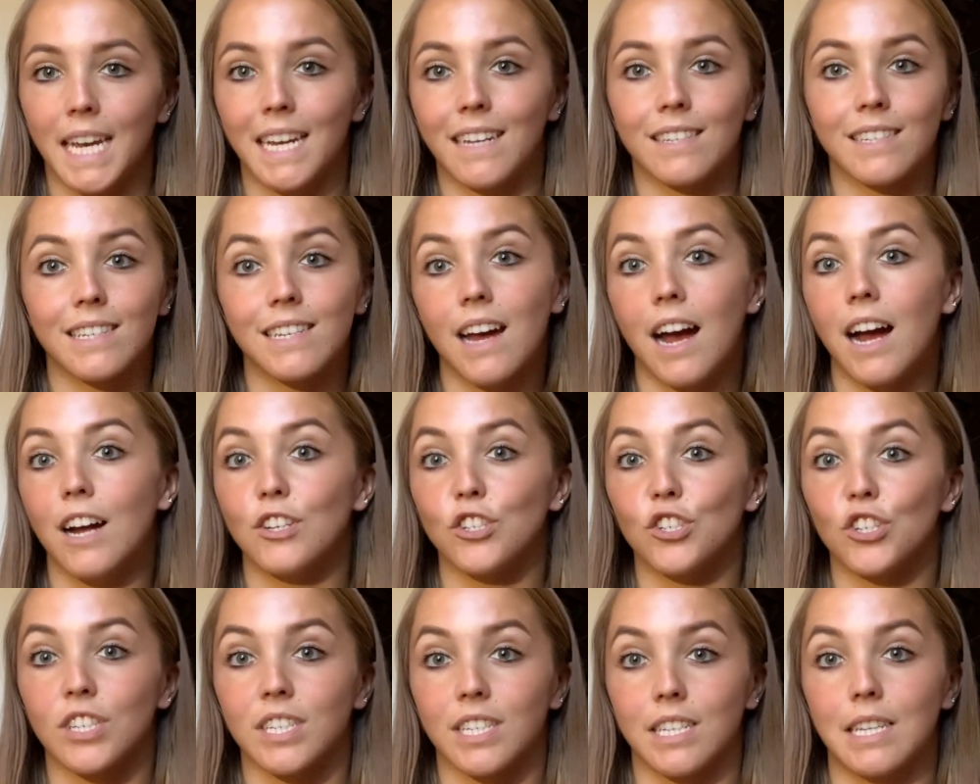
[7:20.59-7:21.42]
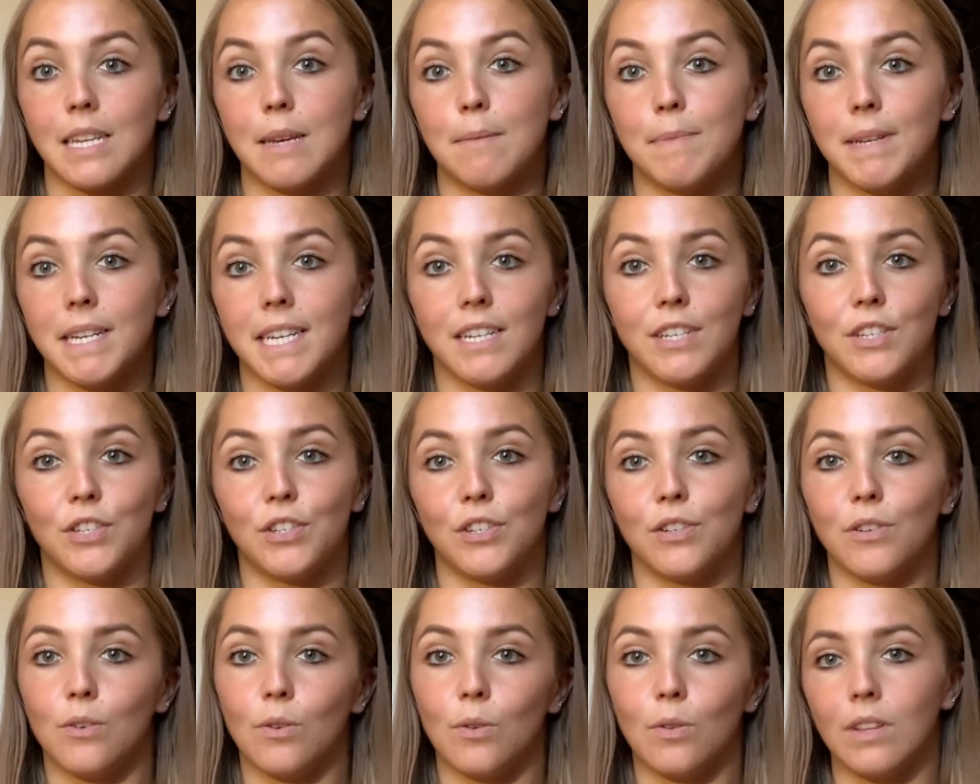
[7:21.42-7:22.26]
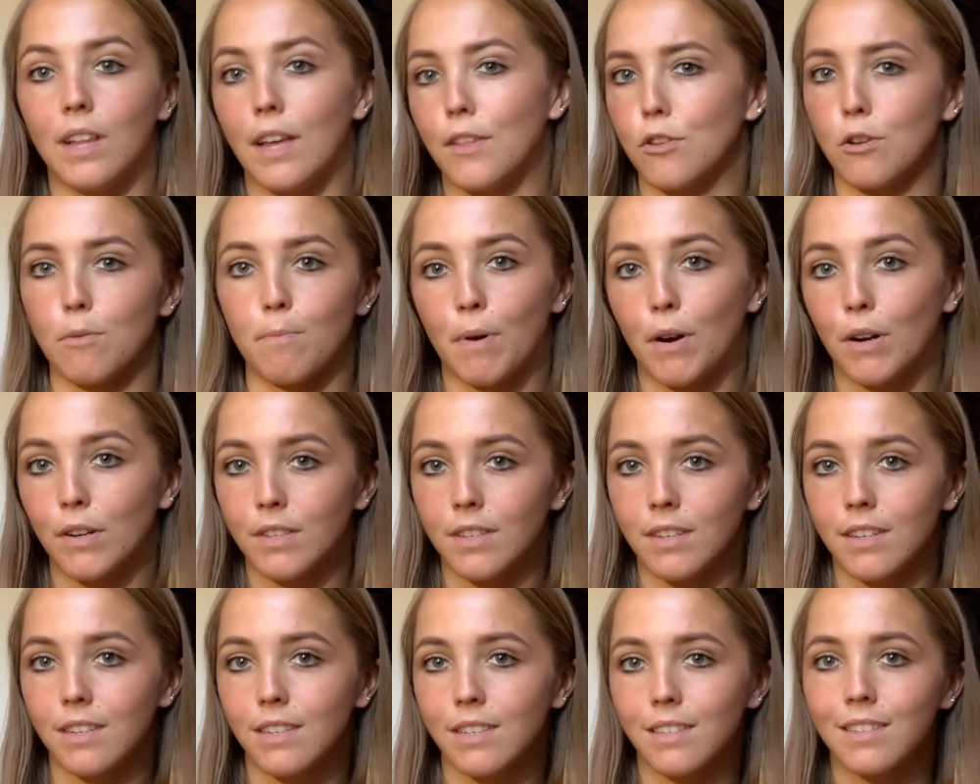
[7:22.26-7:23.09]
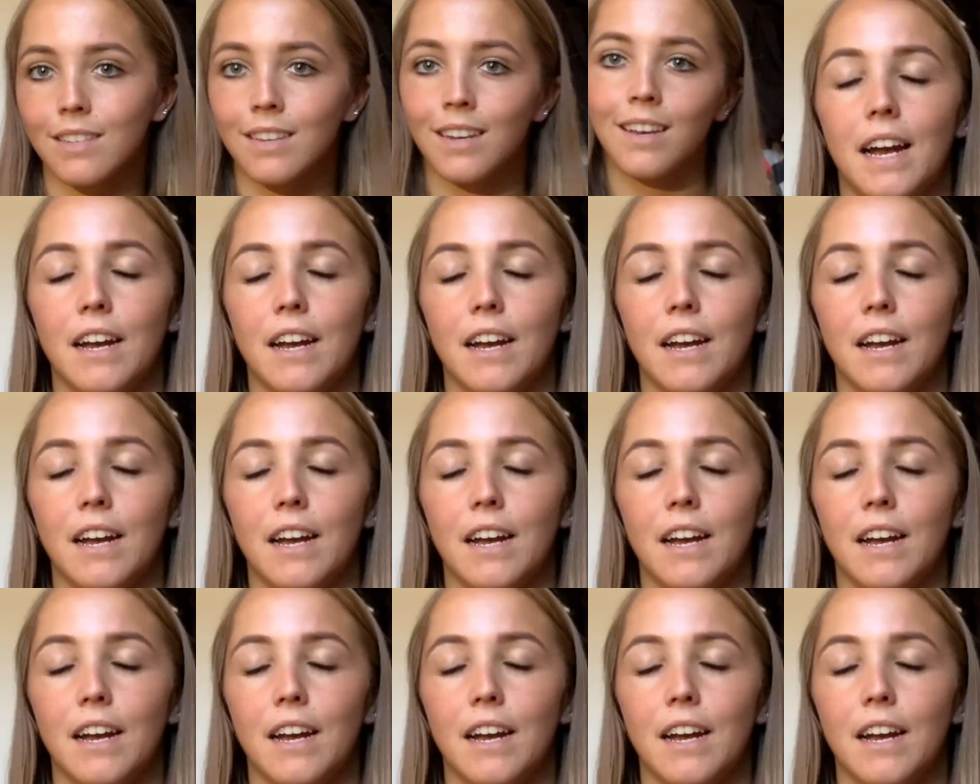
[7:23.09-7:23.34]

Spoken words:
It's not just limited to leather purses.